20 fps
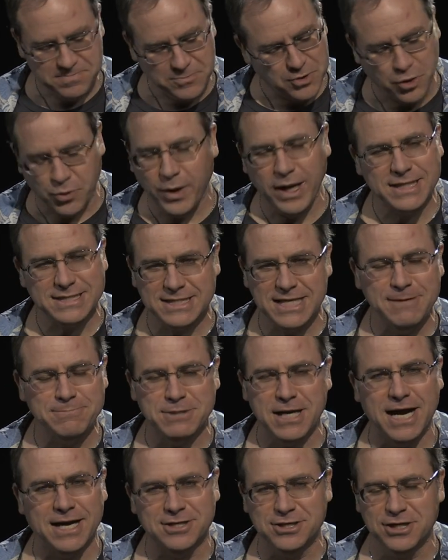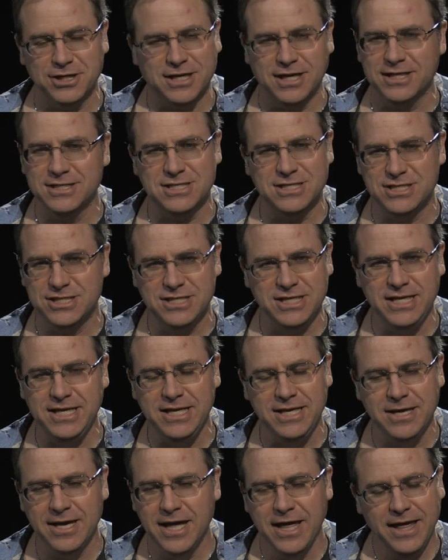great sleep doctor, because
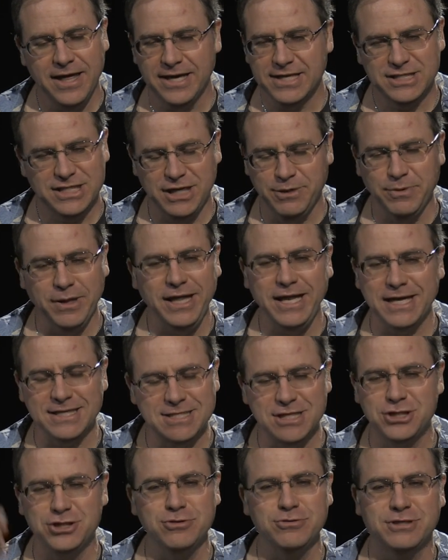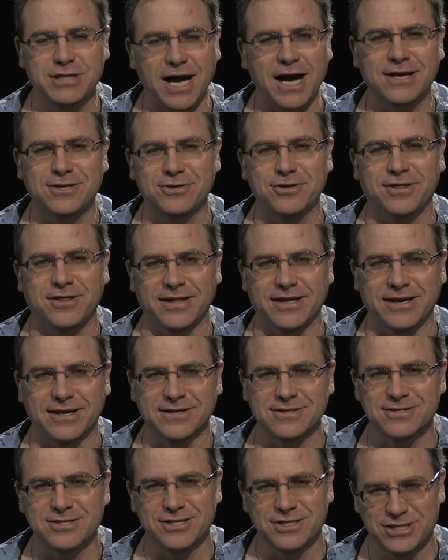she really doesn't do doctor things.